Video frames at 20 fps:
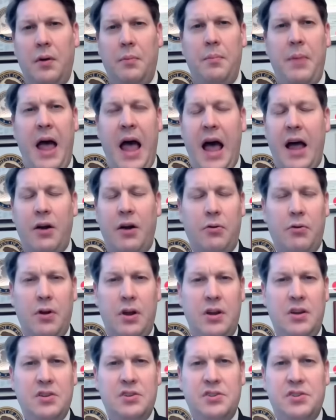
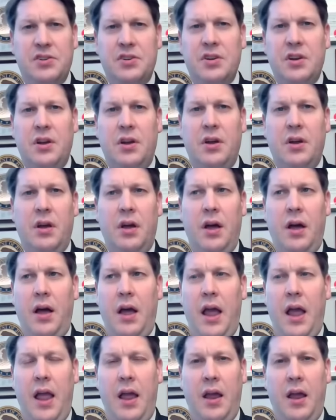batteries
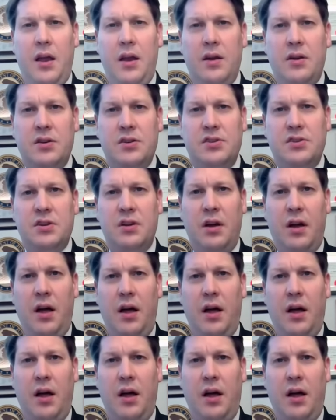and